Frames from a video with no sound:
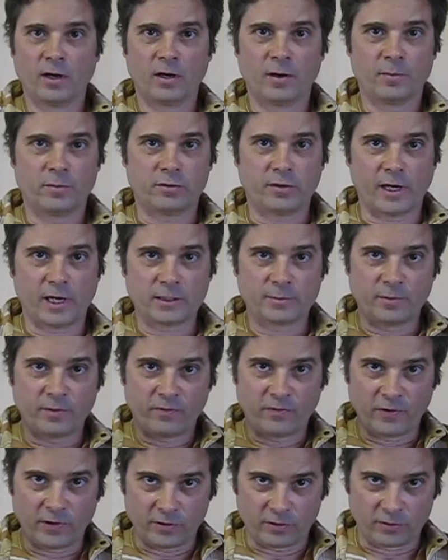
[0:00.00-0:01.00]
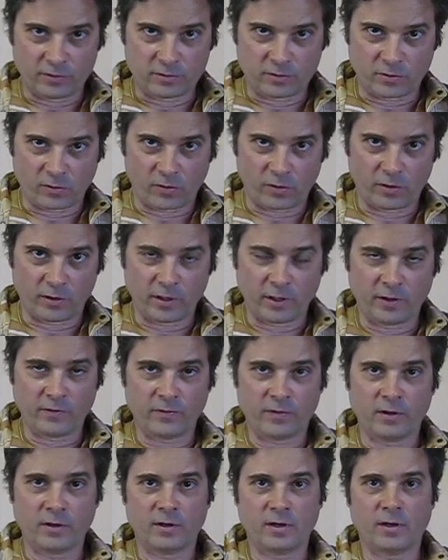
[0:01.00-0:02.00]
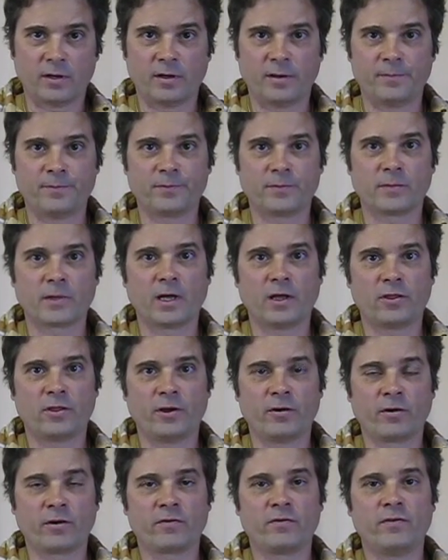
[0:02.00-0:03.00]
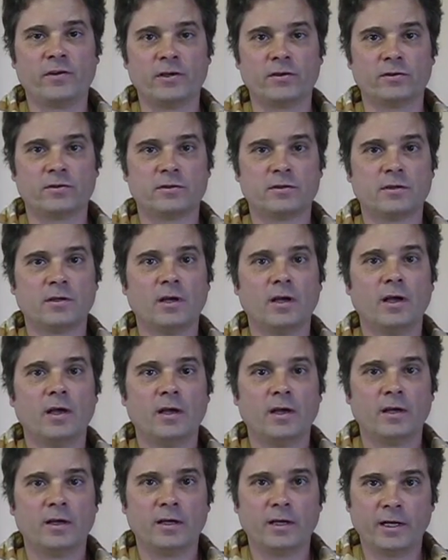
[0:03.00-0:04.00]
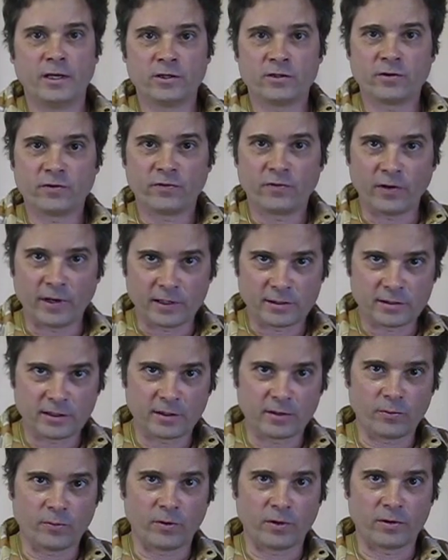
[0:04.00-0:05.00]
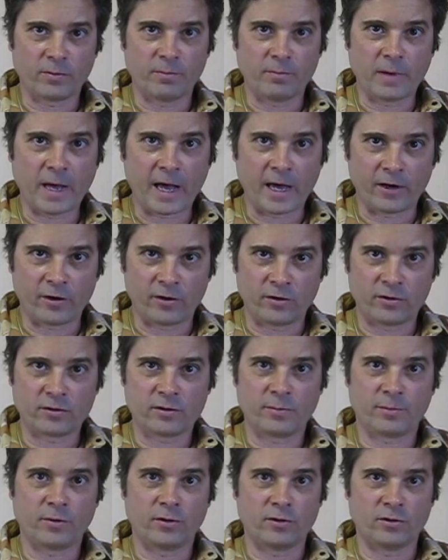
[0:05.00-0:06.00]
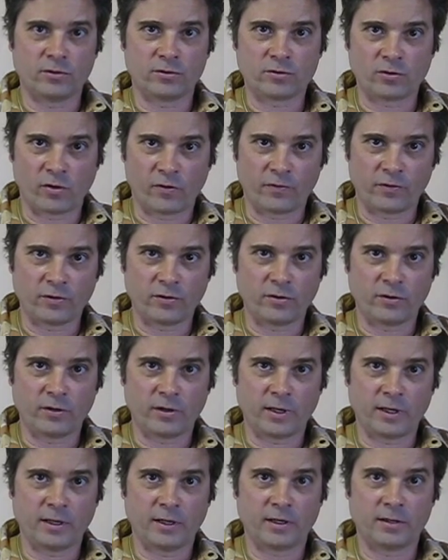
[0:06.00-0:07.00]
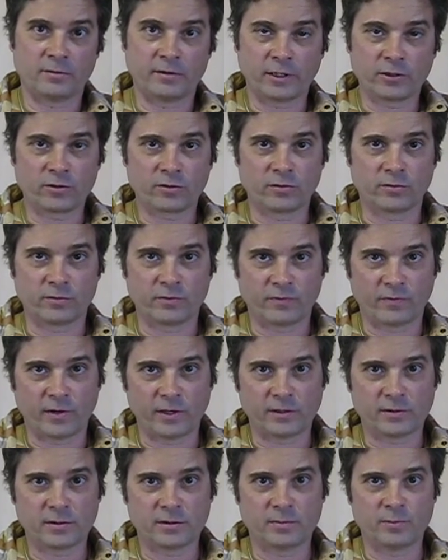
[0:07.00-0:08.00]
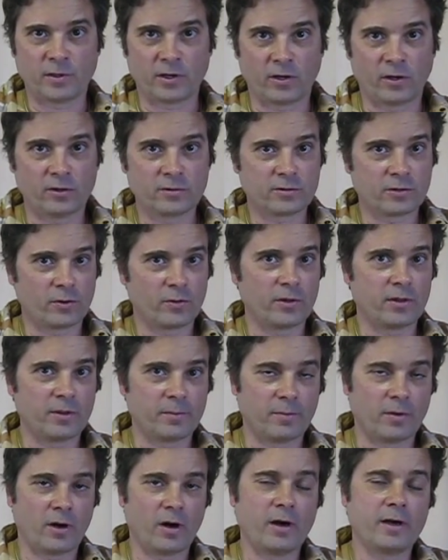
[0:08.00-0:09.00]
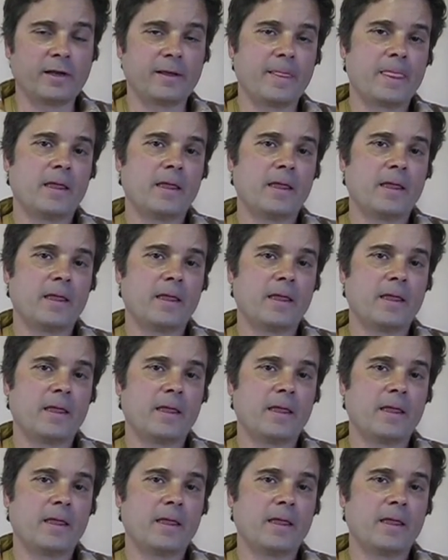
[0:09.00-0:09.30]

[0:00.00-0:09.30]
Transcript: plasma fields, or even um, etheric fields interfacing with matter to produce over unity in electrical devices, but also in the body